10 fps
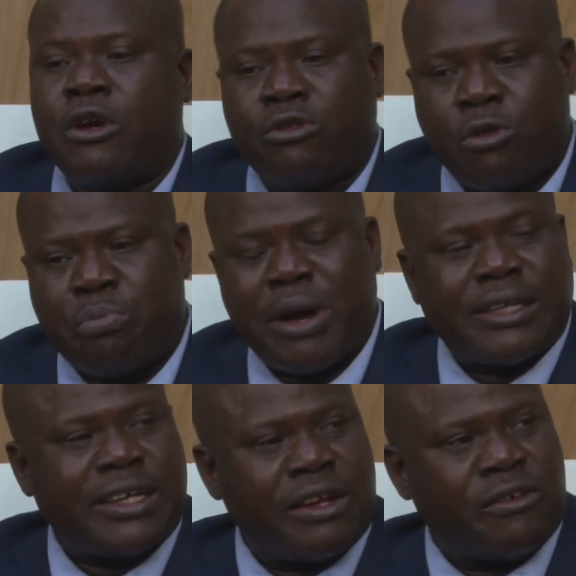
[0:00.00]
to pass
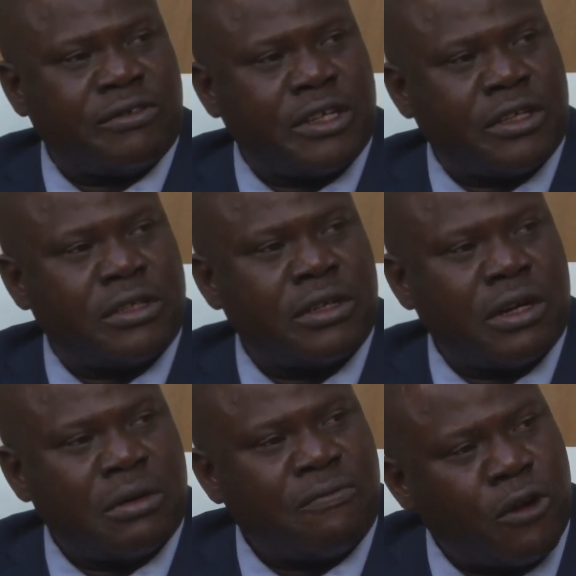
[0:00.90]
head of state
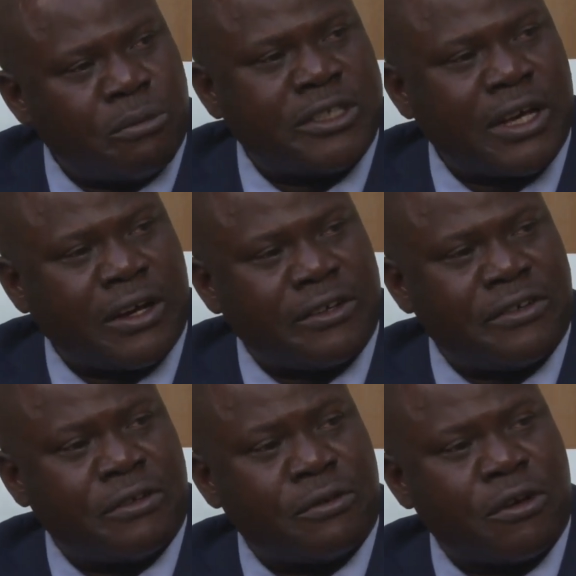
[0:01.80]
from the
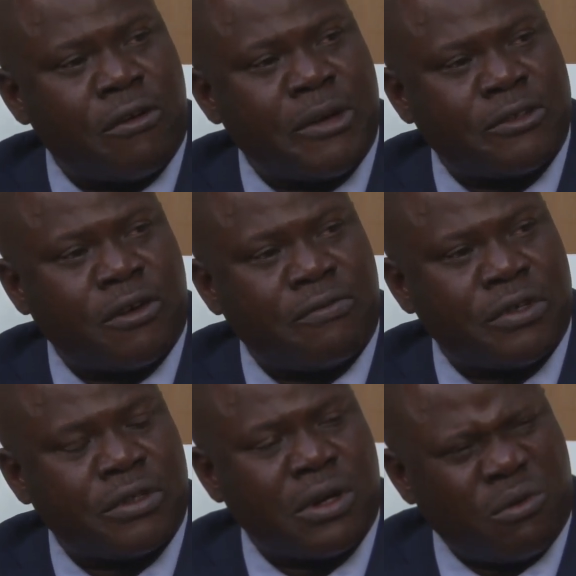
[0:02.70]
secretary to the government's
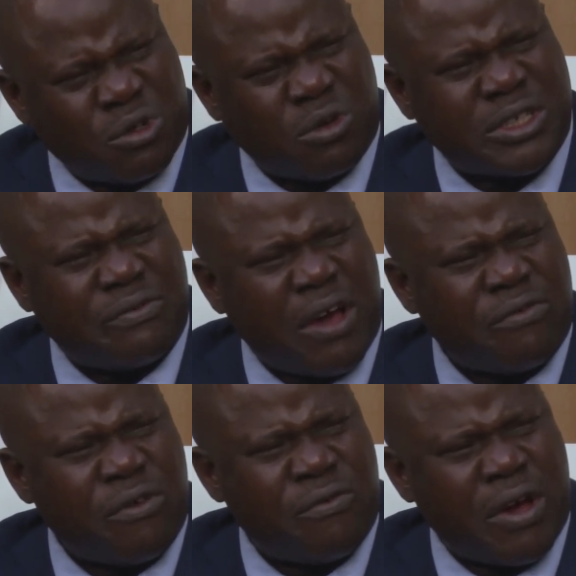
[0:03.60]
office, which was a
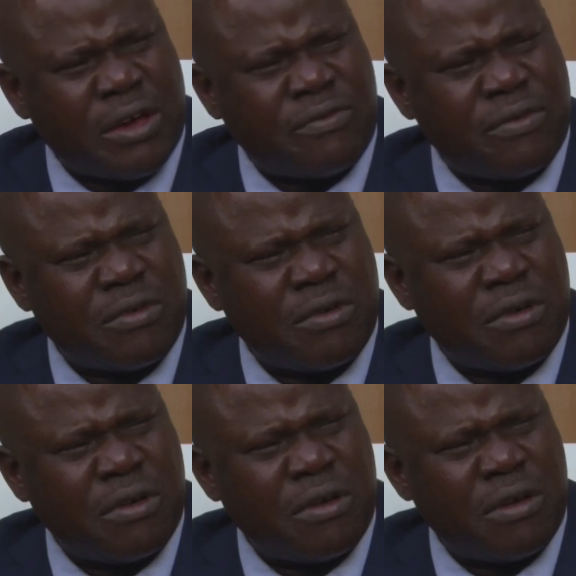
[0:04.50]
505.
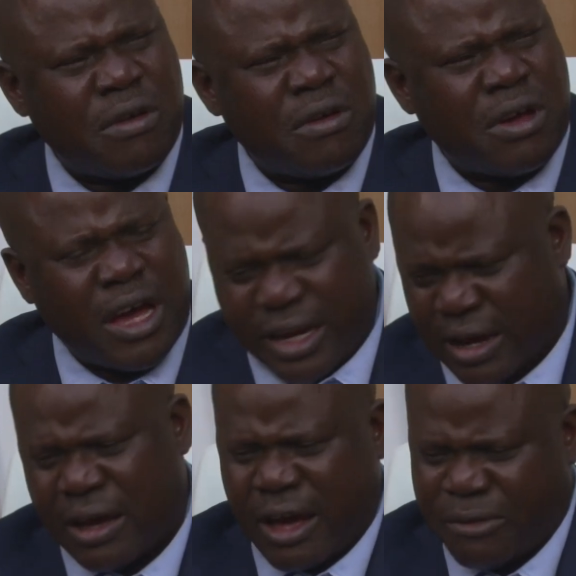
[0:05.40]
And
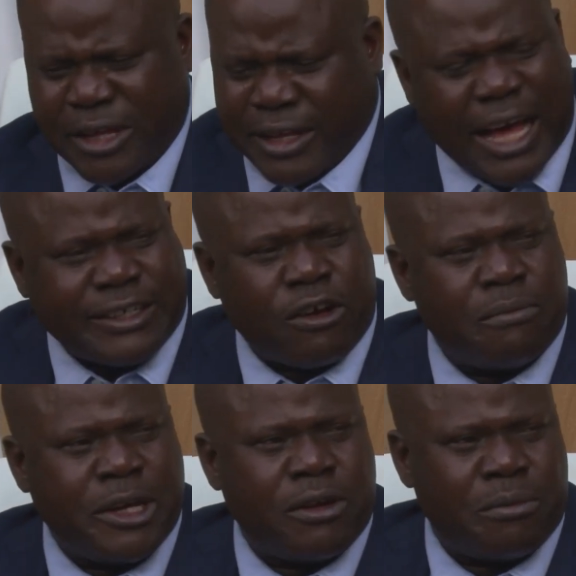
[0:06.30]
I mean, it has a
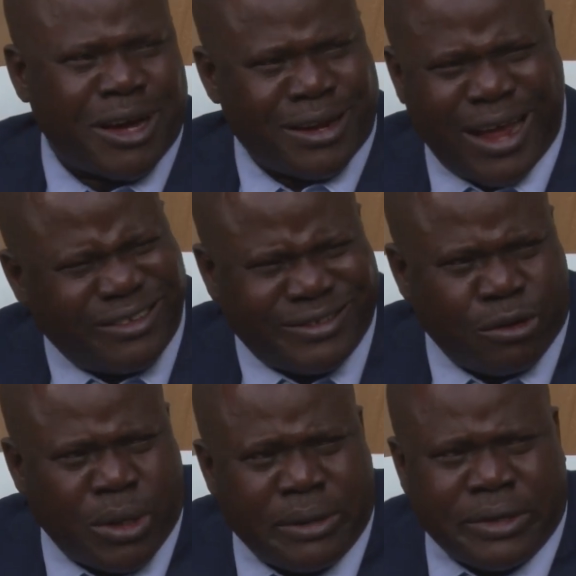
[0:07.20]
government number. That's the
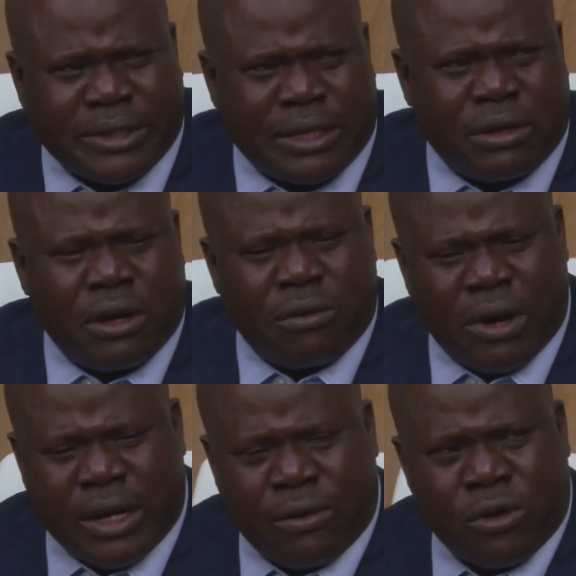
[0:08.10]
only reason why
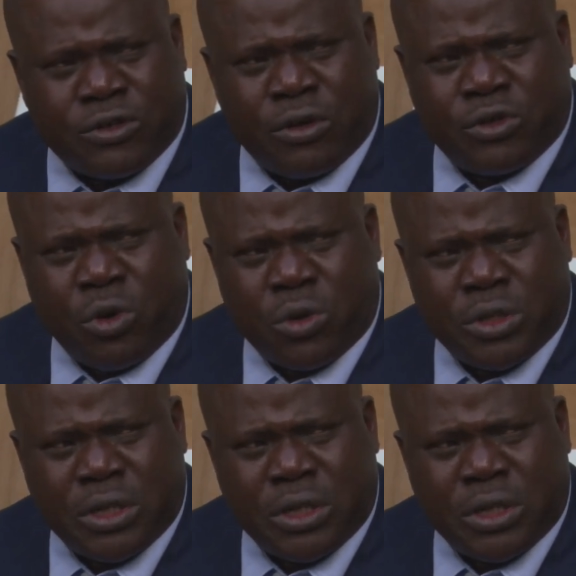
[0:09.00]
that was not sold.